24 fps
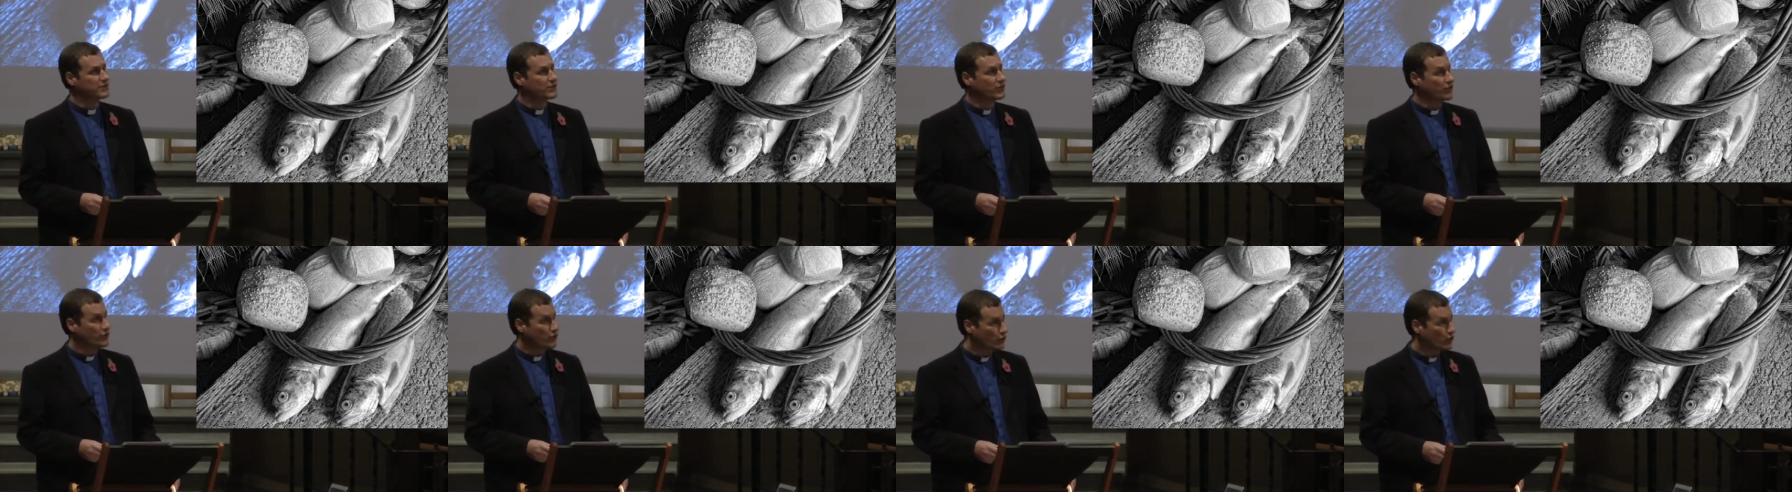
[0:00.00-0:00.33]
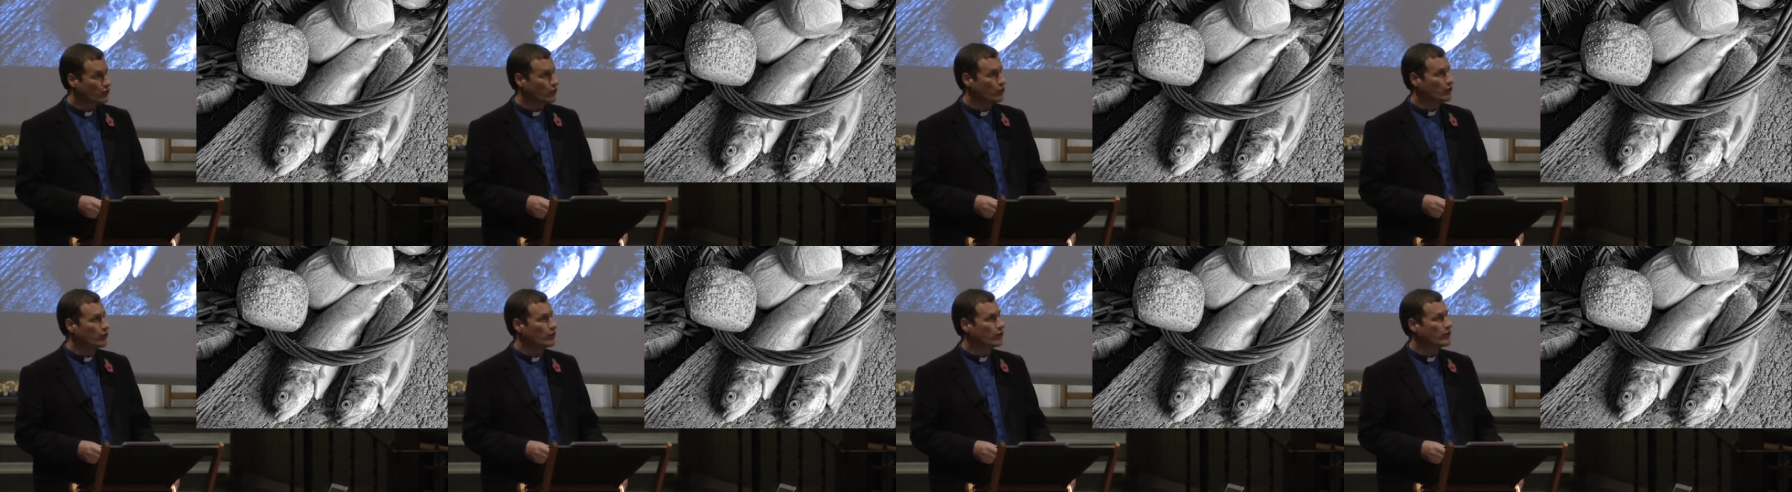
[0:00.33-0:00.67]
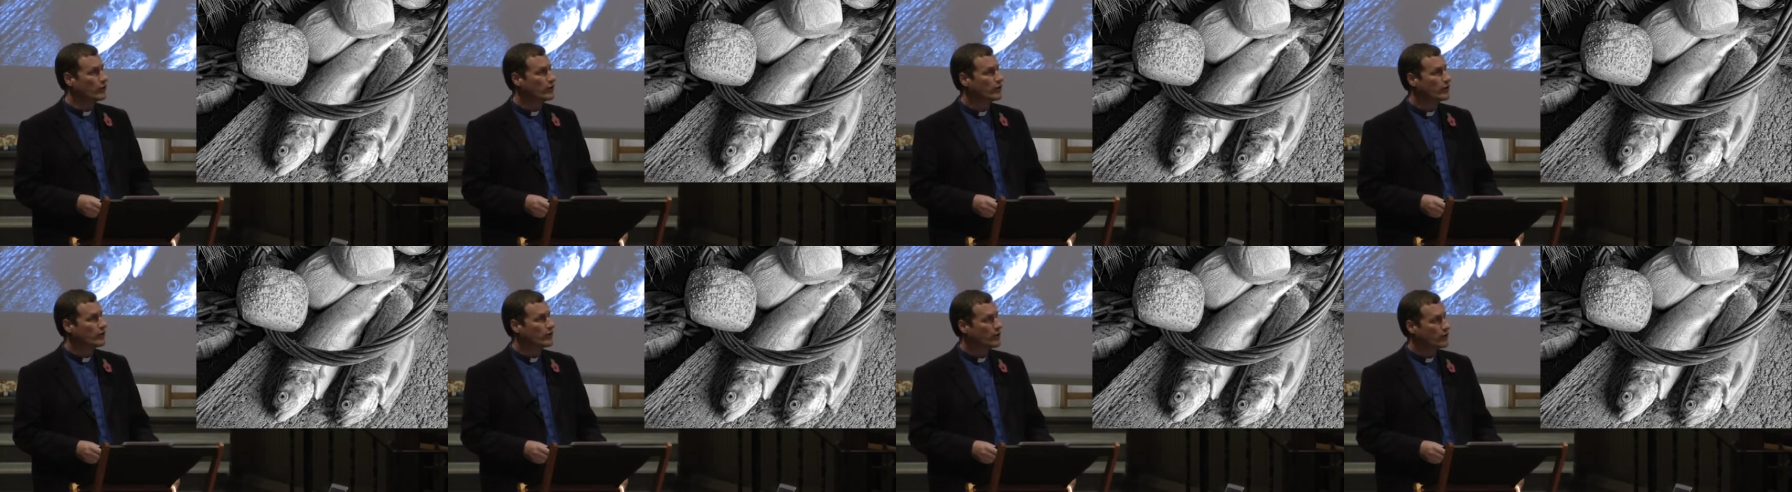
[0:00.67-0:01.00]
can do
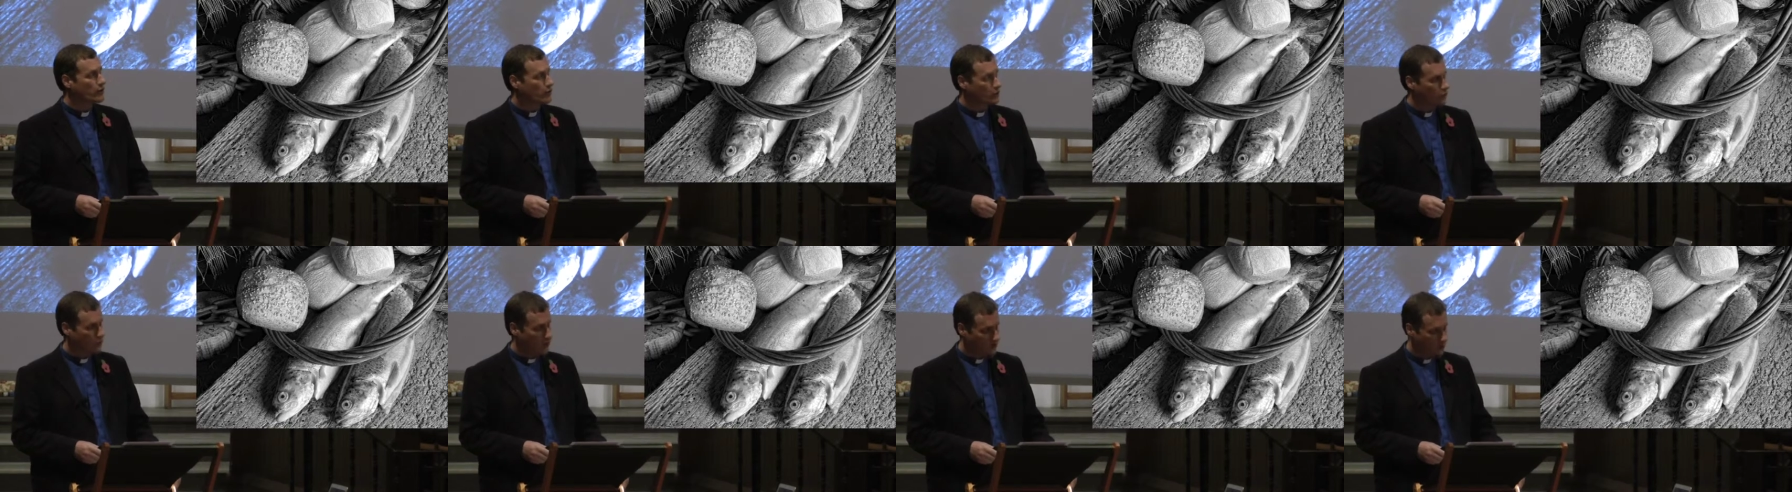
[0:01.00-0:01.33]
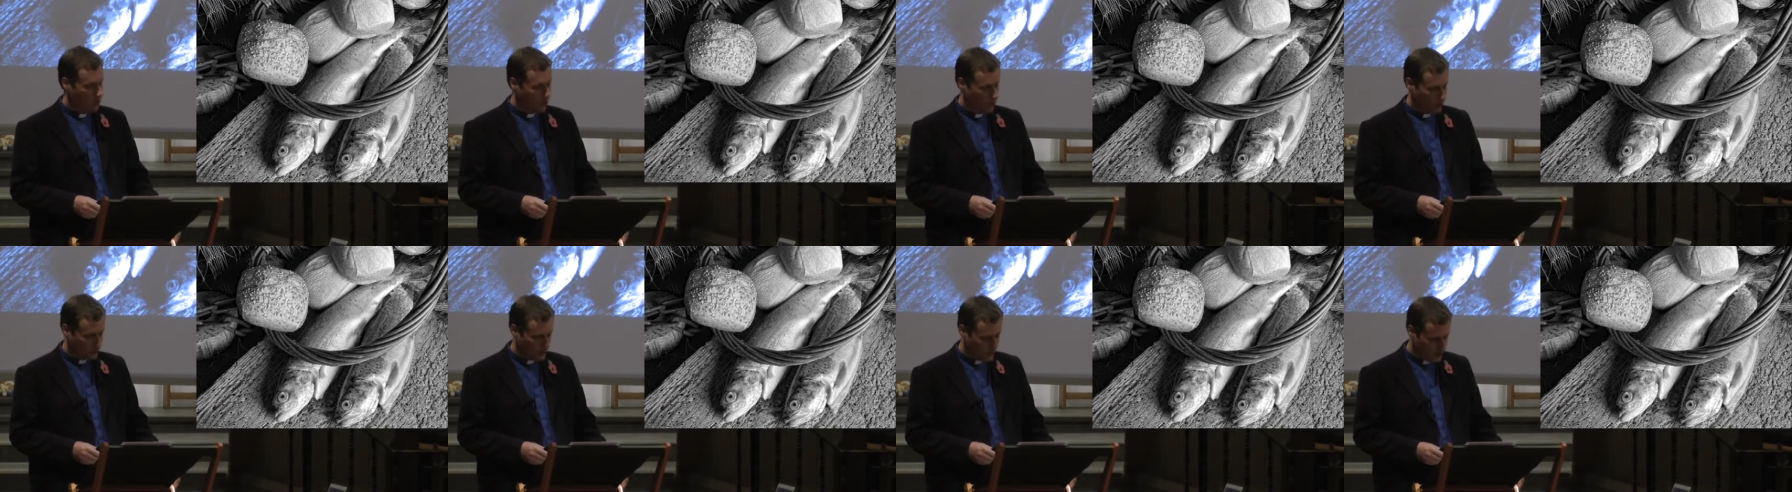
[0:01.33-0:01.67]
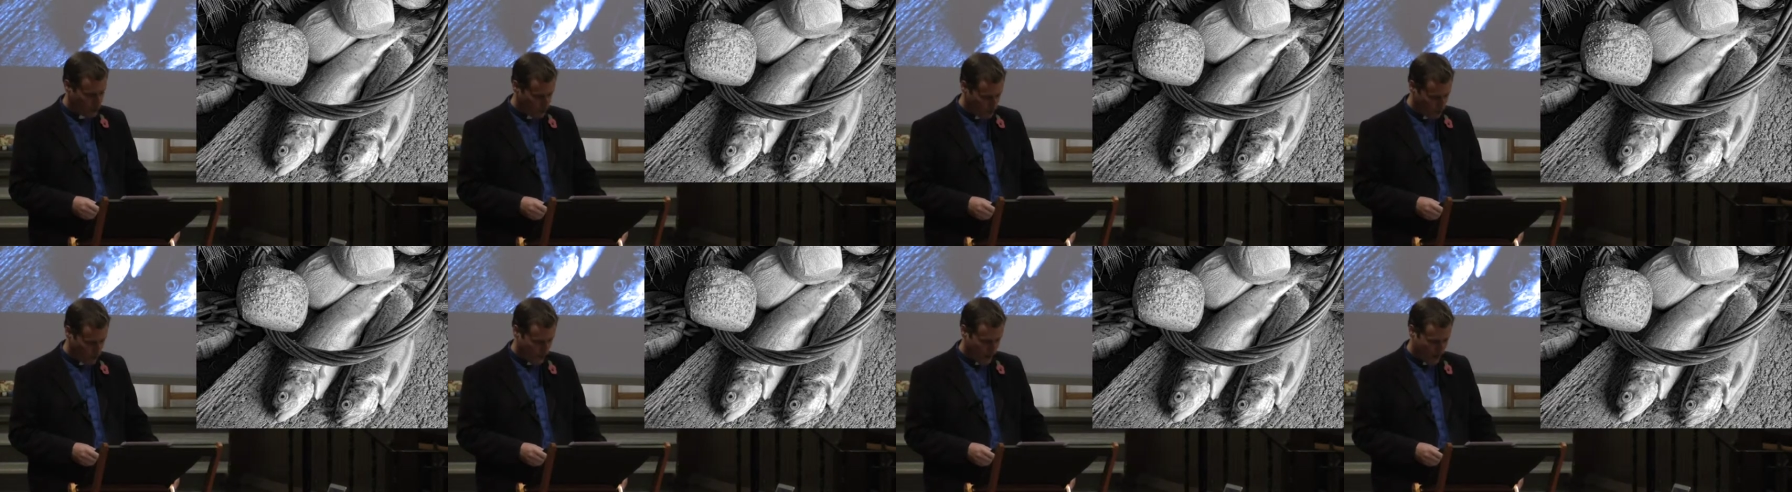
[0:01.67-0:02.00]
with what we
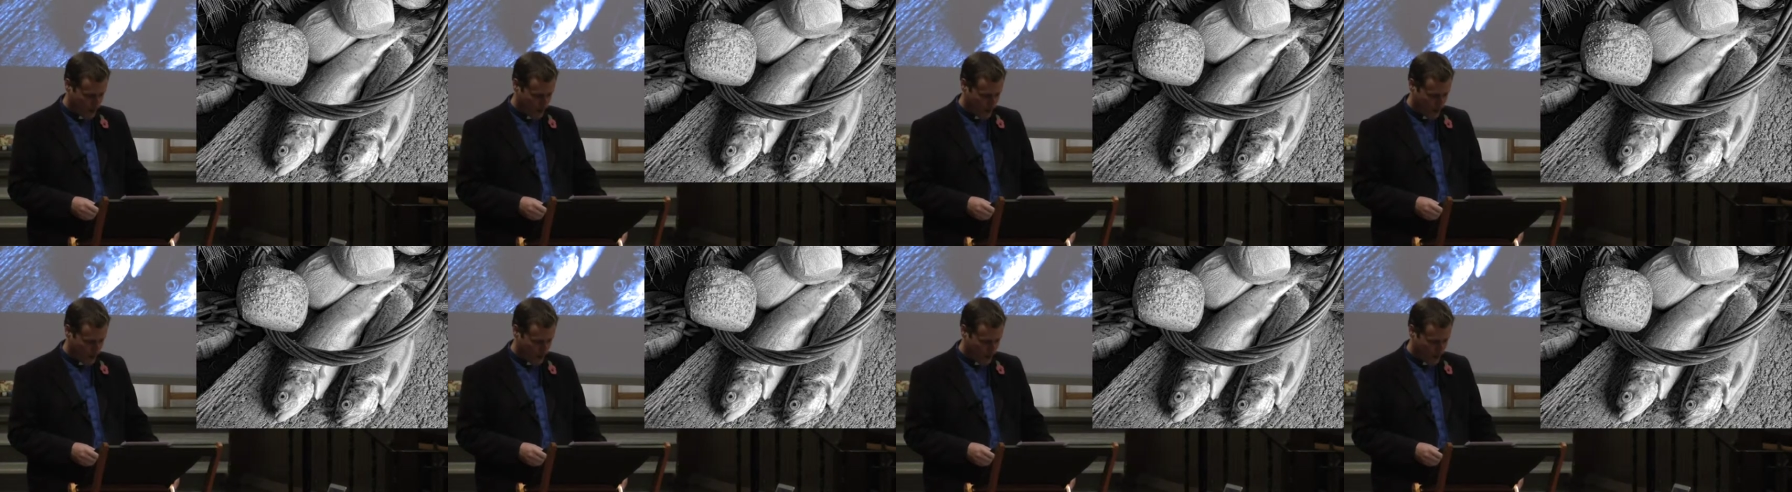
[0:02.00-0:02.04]
do